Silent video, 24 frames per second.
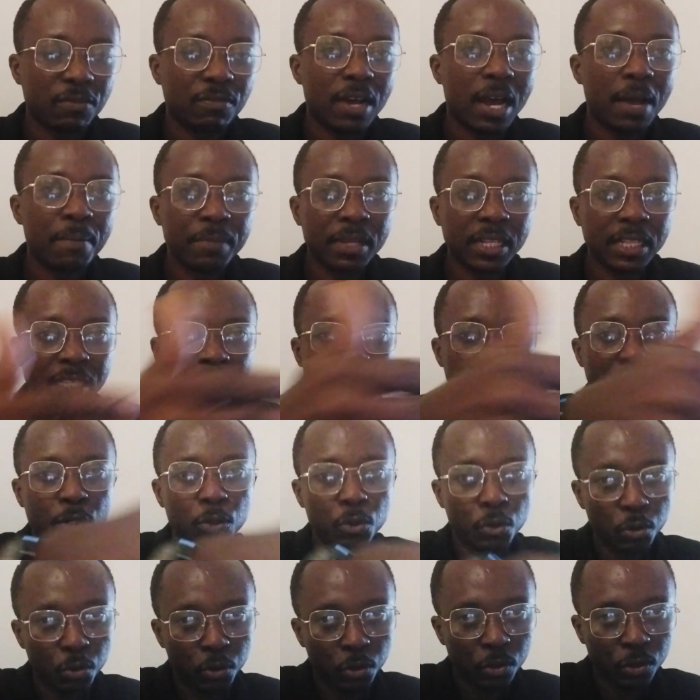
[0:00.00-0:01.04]
I'm in this
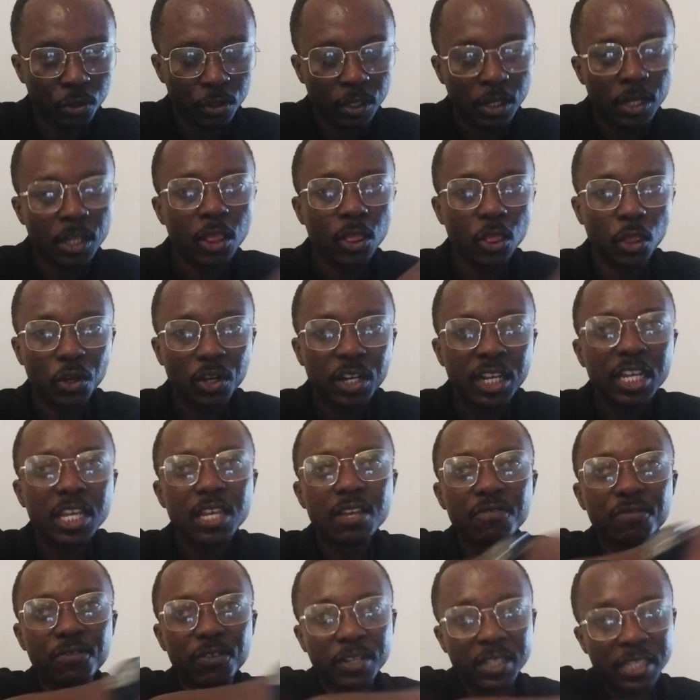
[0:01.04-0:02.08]
hole looking
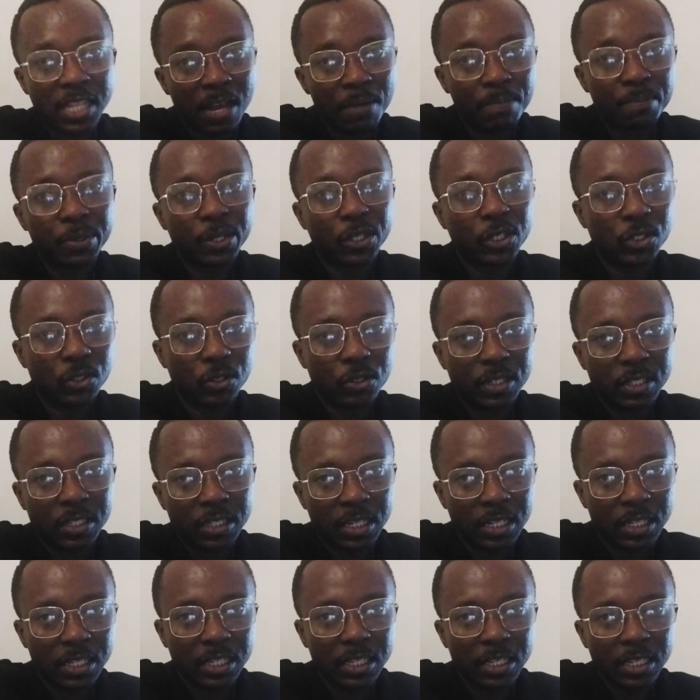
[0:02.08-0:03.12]
for that precious thing.
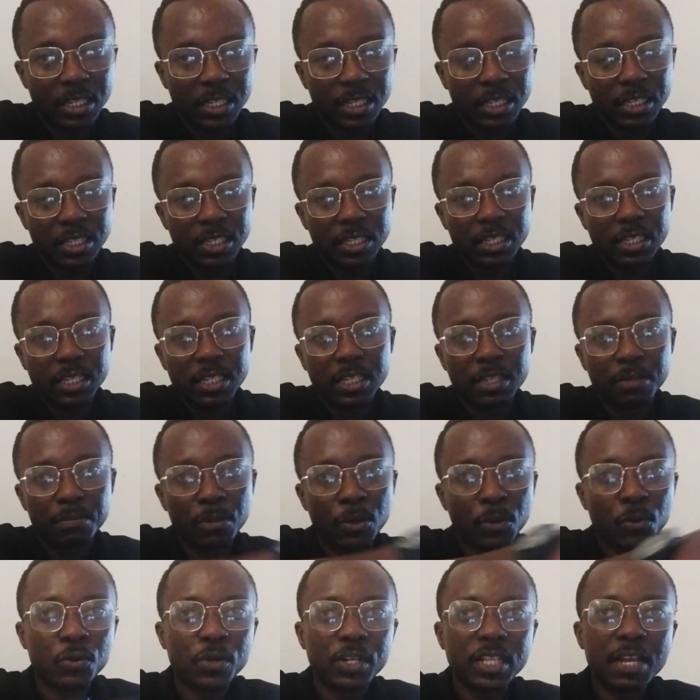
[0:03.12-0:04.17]

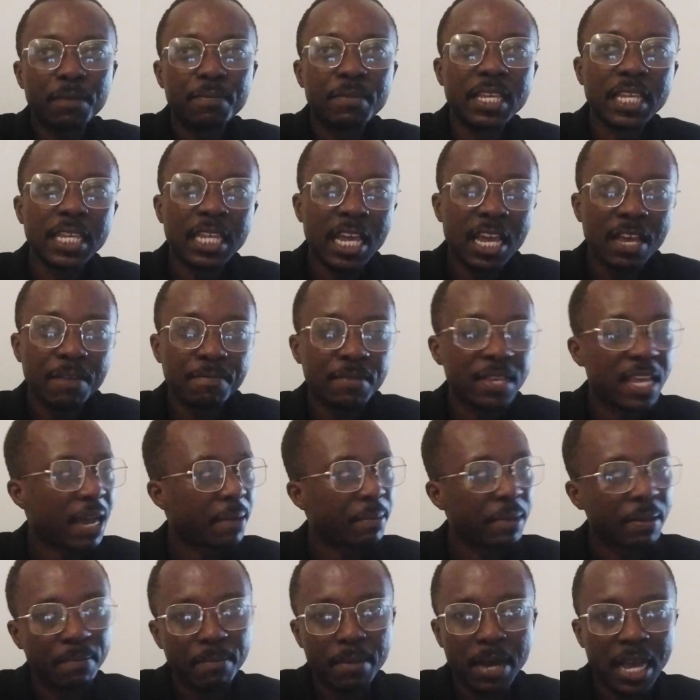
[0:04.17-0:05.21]

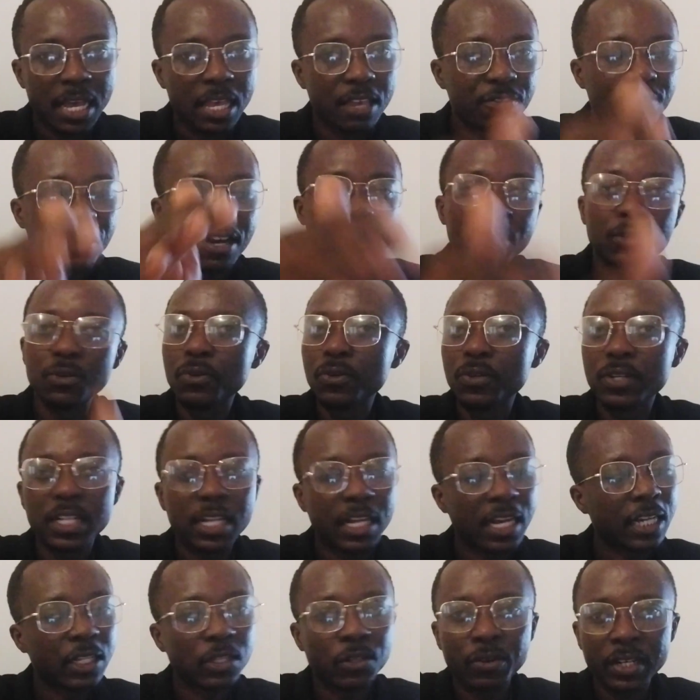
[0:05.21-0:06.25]
If I go and I
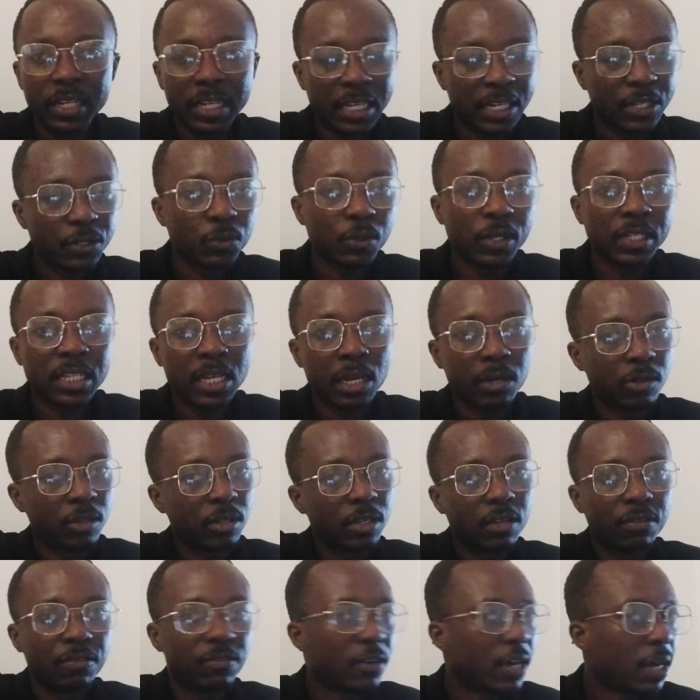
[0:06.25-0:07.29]
don't get what I'm looking
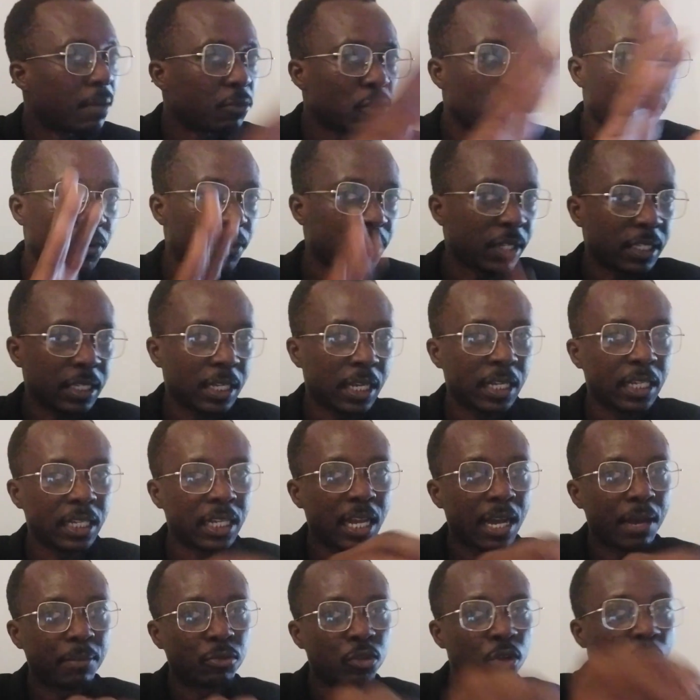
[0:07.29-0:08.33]
for, I'm not returning.
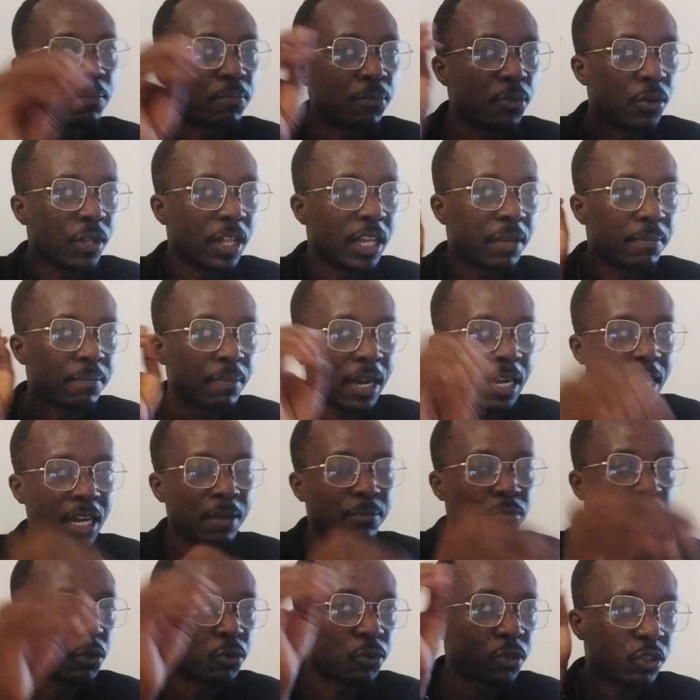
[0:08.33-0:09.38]
I'm not pulling back. I'm
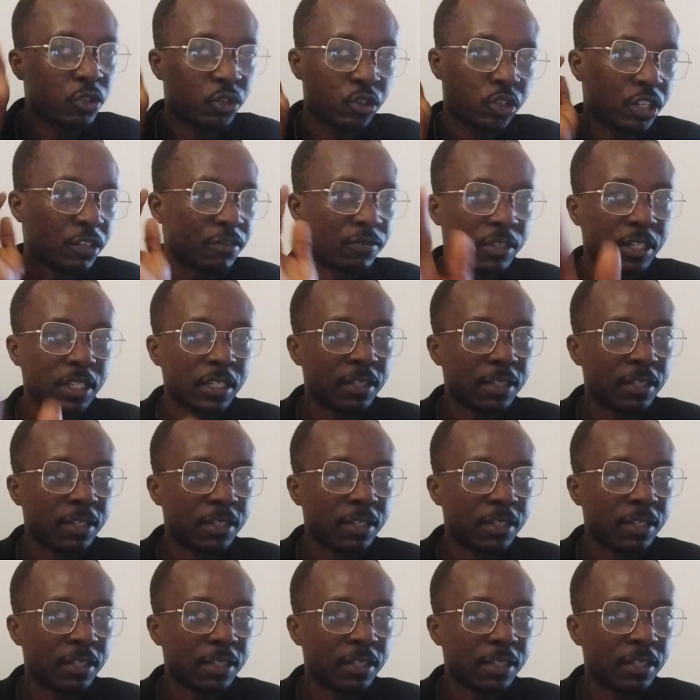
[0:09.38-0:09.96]
not retrieving.